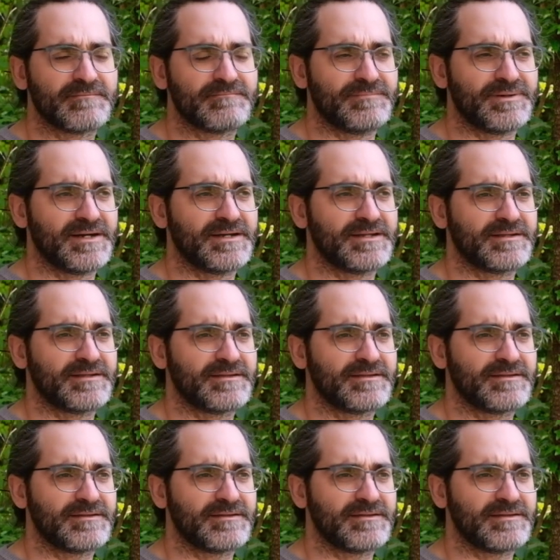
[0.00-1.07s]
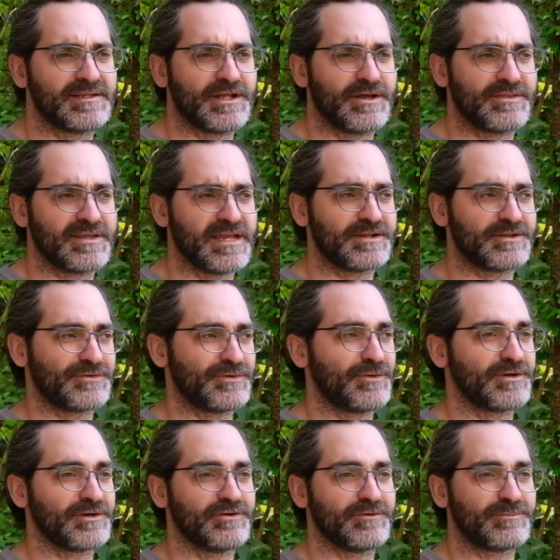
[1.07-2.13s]
but the
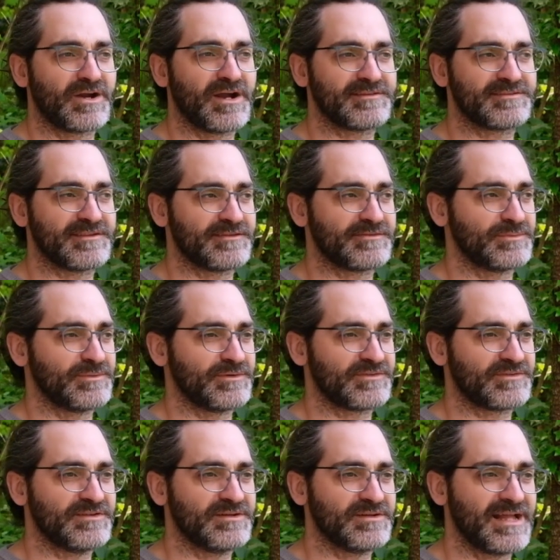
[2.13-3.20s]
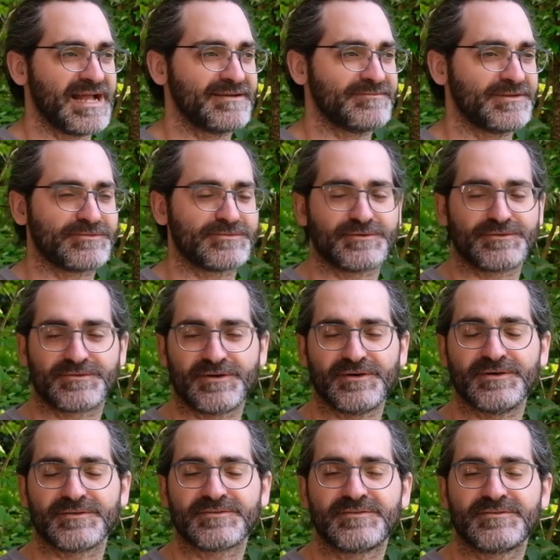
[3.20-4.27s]
editorial process will still have its
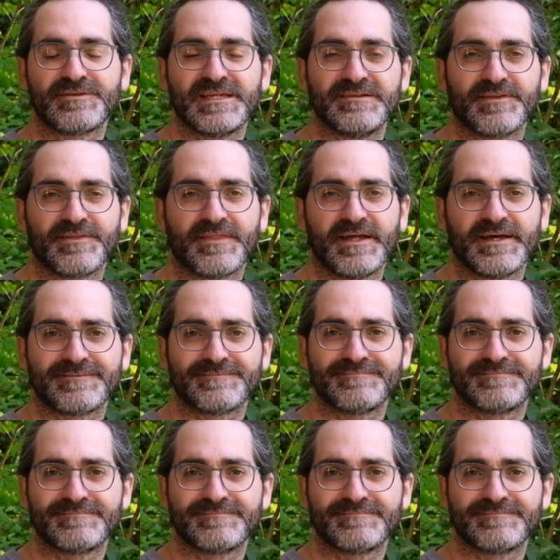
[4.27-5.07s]
result, even then.